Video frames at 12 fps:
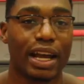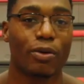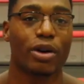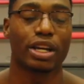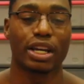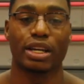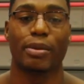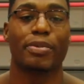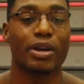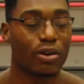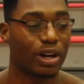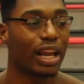that work in to
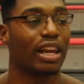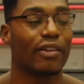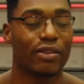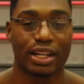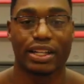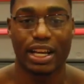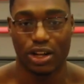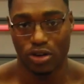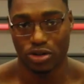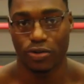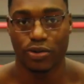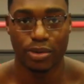be on that level that they on.